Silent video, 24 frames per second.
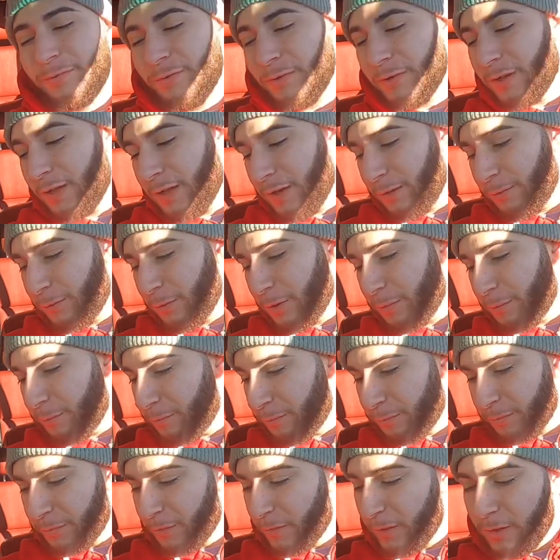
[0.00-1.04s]
forgetting
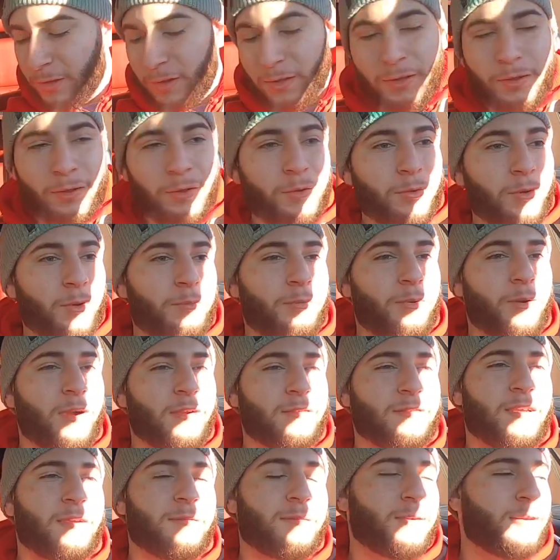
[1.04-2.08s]
what
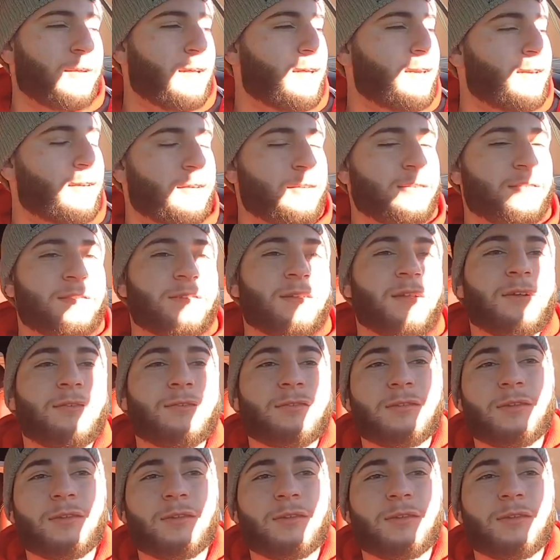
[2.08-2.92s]
parts I'd be getting and stuff.